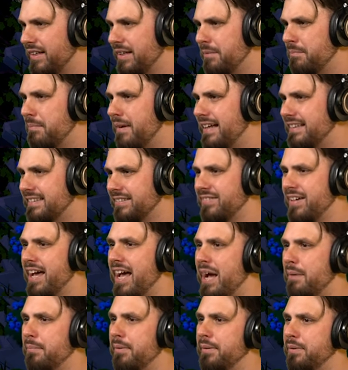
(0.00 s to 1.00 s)
like a massive
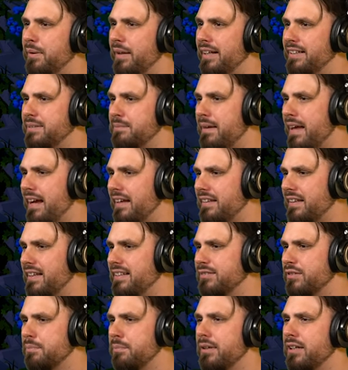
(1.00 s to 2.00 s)
hammer to like smack
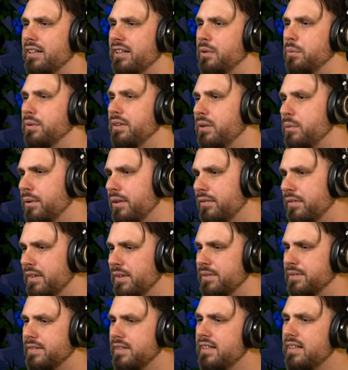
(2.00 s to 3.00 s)
things. Repair kit. We need one of
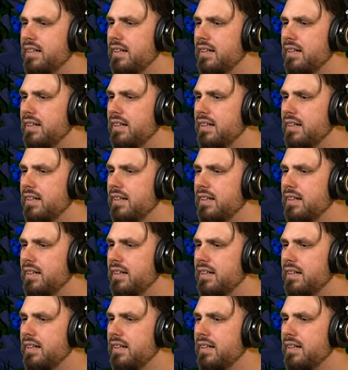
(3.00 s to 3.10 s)
those.